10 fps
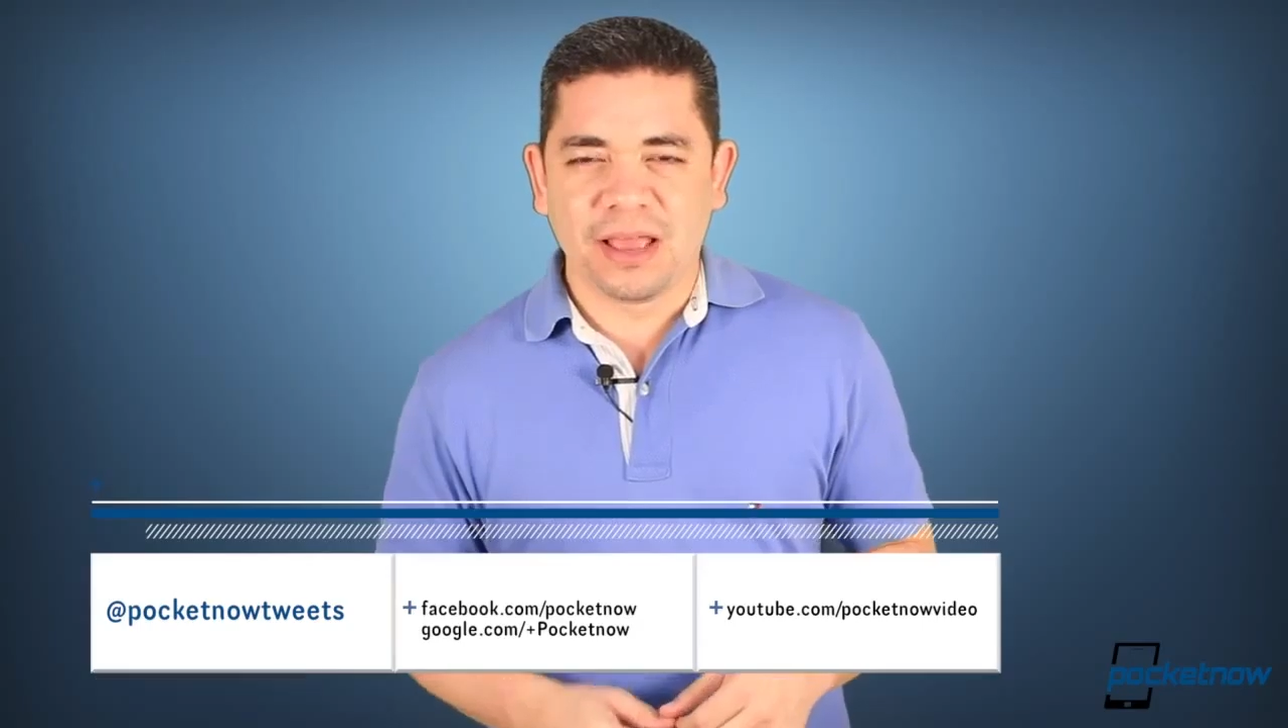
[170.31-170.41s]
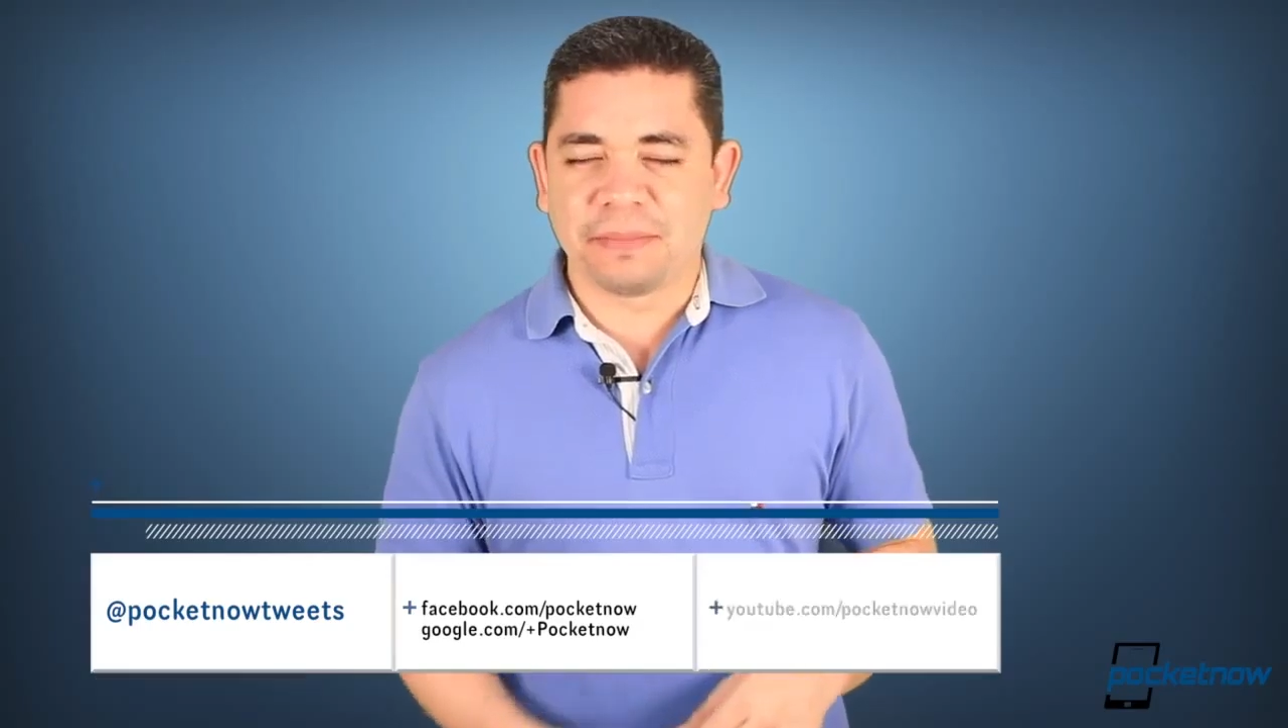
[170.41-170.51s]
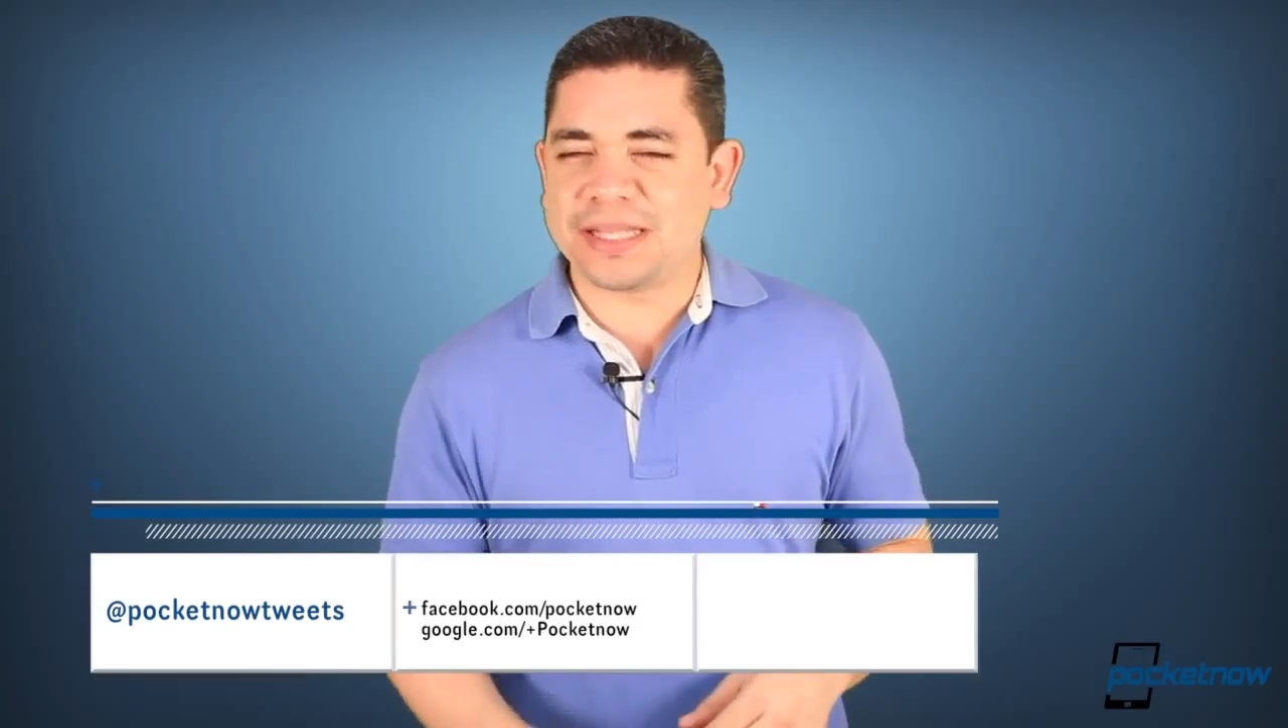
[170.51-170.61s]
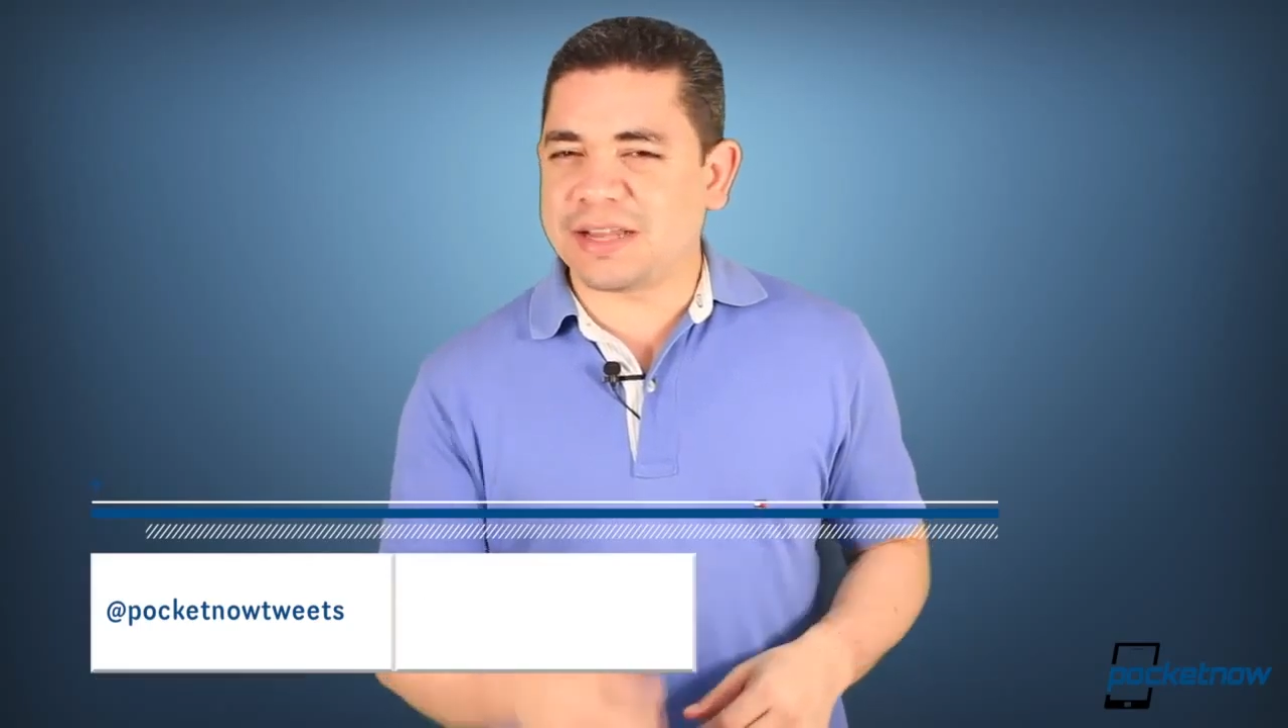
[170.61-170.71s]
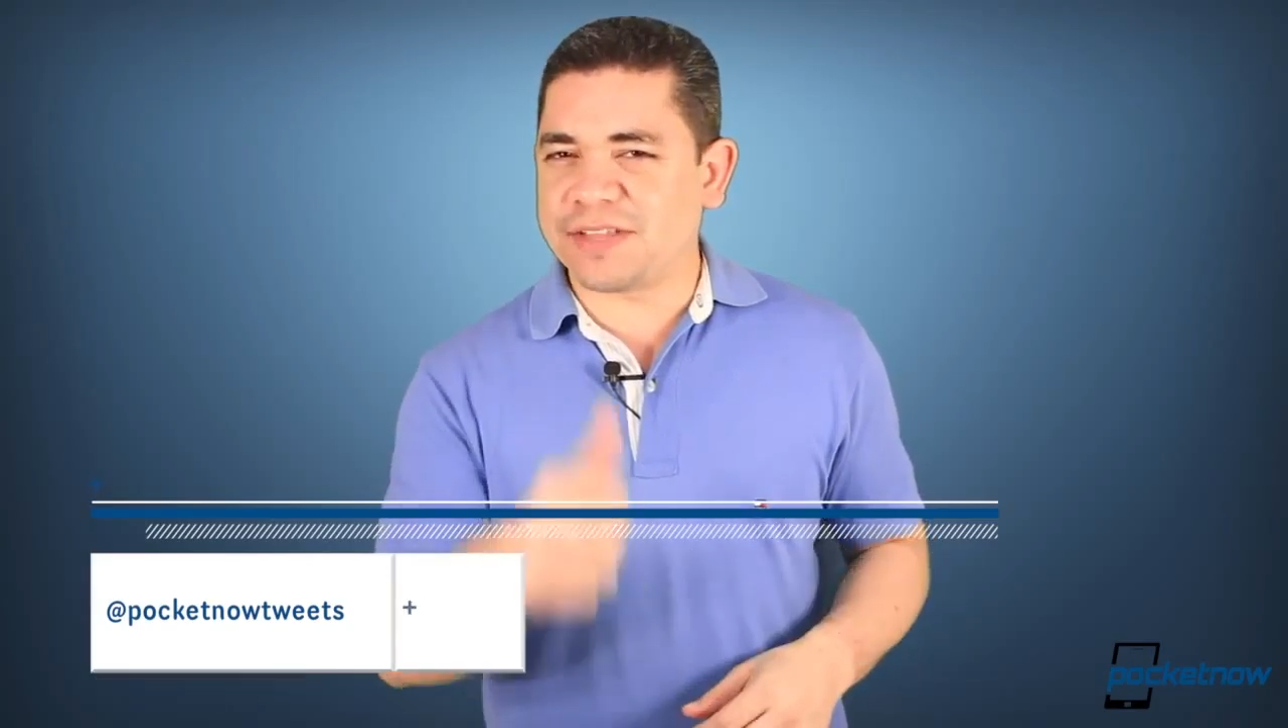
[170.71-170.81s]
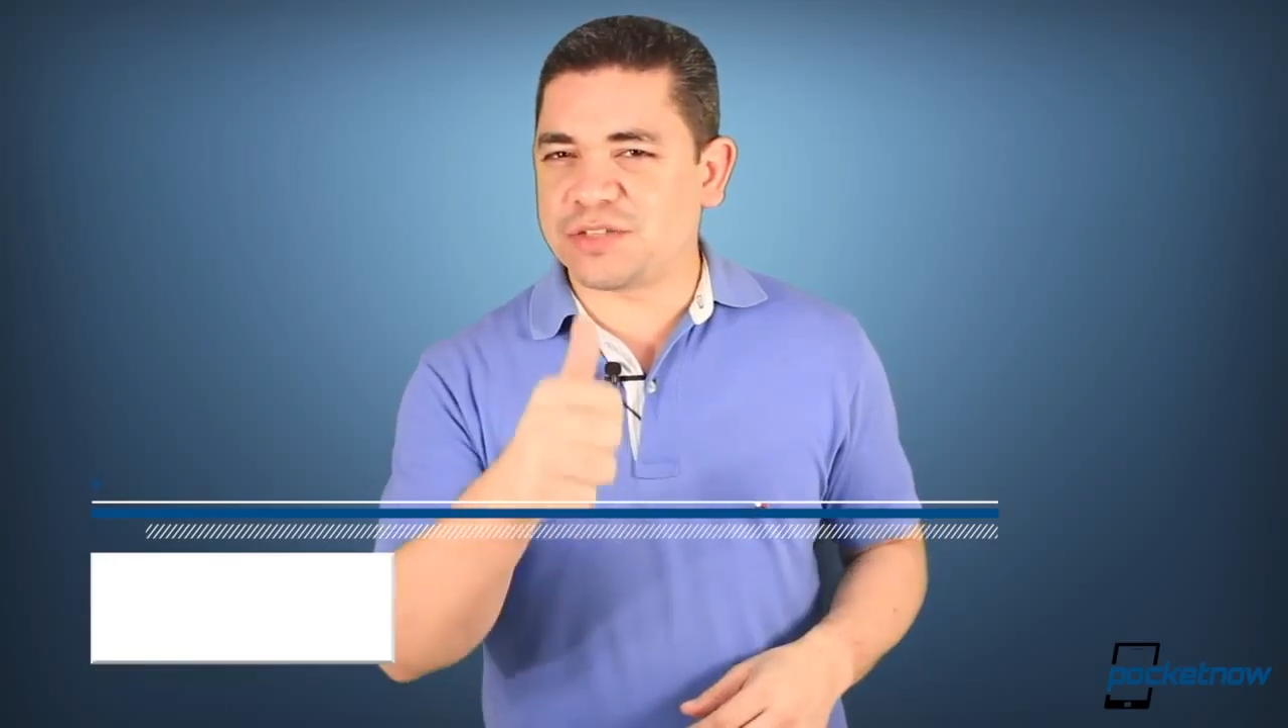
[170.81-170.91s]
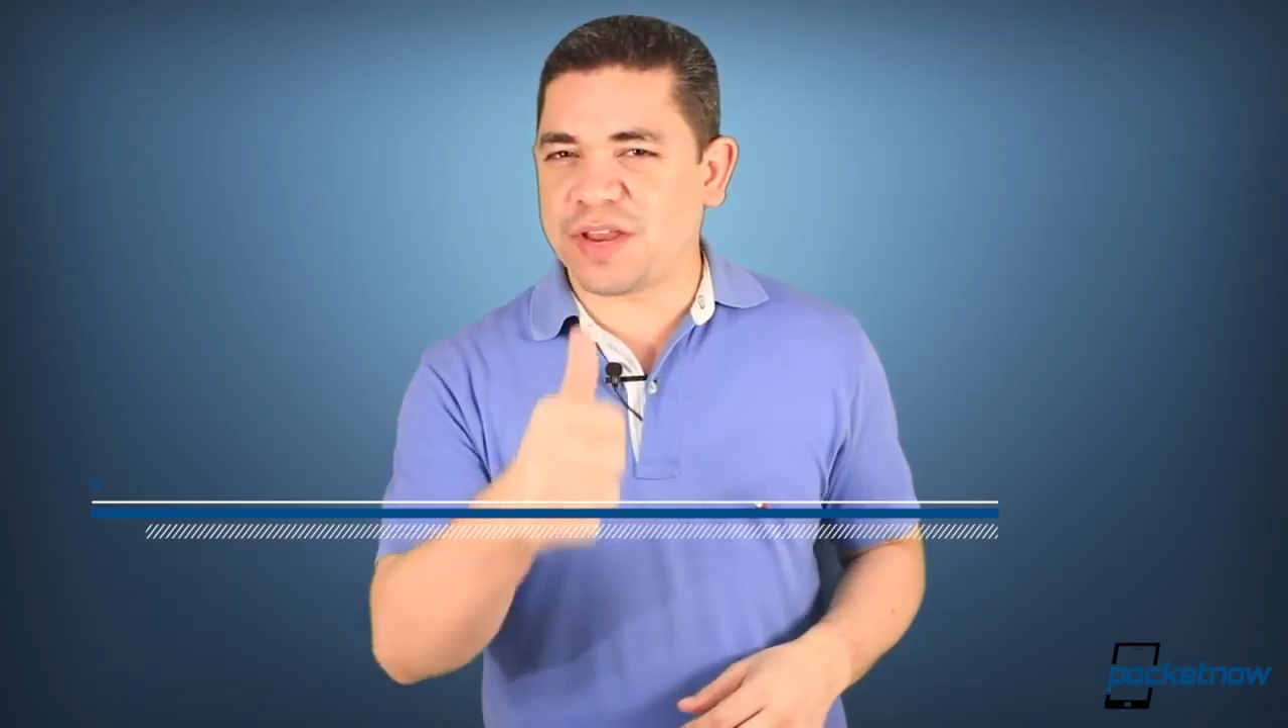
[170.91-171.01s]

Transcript: Please give this